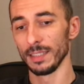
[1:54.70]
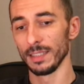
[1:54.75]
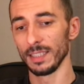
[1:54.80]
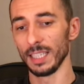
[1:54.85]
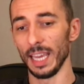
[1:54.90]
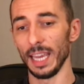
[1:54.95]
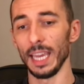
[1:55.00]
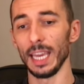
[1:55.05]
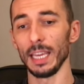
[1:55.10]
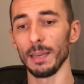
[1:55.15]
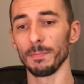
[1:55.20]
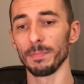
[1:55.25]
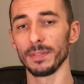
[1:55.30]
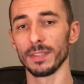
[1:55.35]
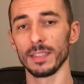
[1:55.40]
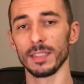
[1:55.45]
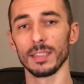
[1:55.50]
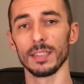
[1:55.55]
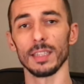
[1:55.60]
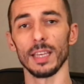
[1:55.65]

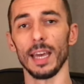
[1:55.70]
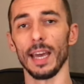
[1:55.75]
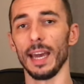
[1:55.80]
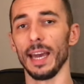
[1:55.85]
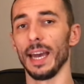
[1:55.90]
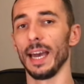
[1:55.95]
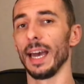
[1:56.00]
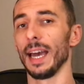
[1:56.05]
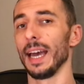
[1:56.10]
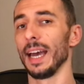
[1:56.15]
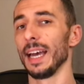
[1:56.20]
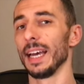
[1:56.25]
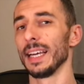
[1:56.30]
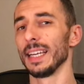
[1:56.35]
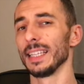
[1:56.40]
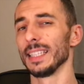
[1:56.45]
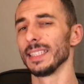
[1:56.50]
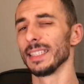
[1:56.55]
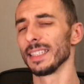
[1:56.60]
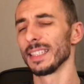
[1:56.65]
taped
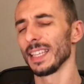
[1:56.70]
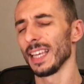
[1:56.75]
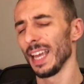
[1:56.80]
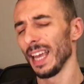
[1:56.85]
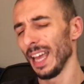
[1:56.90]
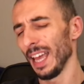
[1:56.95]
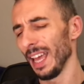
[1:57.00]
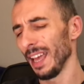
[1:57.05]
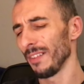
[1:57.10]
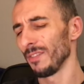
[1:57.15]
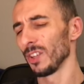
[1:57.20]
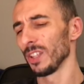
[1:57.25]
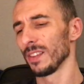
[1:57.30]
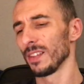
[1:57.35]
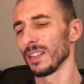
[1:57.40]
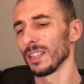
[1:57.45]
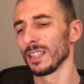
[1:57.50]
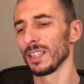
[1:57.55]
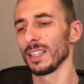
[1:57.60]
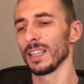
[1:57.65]
and
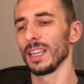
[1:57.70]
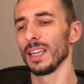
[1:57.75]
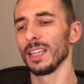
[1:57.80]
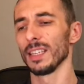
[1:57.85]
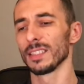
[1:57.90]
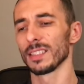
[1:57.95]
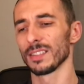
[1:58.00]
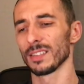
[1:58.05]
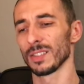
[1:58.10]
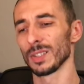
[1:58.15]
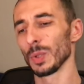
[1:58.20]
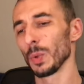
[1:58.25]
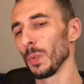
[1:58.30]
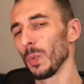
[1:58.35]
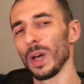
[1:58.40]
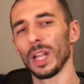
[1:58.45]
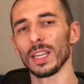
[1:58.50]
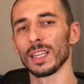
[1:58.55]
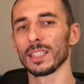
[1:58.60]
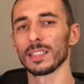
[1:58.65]
everything is
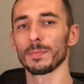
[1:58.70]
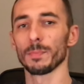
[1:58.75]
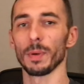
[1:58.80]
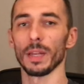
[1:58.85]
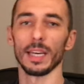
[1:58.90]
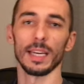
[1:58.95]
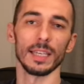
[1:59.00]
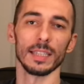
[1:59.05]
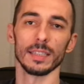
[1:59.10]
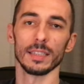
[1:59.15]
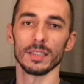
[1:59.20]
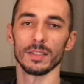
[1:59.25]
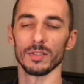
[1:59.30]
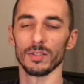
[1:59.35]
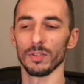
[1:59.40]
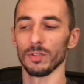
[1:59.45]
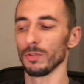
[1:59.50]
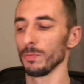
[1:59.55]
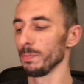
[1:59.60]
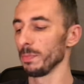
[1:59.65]
well explained,
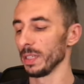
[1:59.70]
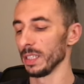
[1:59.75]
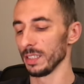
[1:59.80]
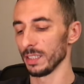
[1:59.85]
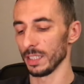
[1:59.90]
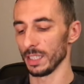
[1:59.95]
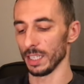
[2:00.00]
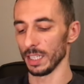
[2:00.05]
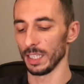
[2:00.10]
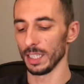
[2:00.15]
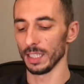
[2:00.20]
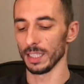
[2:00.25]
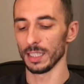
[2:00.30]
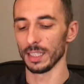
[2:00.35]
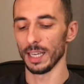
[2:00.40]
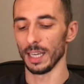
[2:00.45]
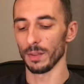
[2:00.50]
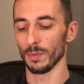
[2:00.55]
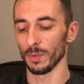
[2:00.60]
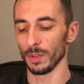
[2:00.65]
so basically
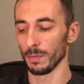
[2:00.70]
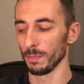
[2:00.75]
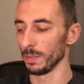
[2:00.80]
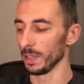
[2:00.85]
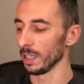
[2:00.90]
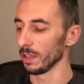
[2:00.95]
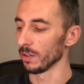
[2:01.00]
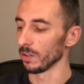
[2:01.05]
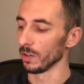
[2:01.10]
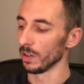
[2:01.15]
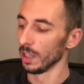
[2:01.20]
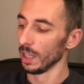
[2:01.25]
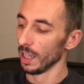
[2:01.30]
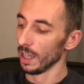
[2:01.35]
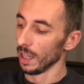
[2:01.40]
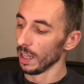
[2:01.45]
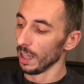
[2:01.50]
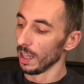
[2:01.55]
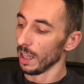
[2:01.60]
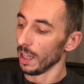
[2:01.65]
that would be all.
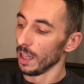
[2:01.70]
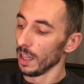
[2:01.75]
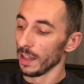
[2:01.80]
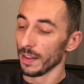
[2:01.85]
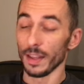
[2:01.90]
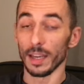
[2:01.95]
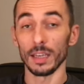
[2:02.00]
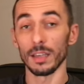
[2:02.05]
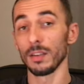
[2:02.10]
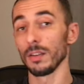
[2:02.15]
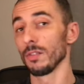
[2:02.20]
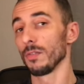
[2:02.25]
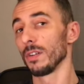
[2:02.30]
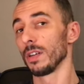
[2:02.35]
Thank you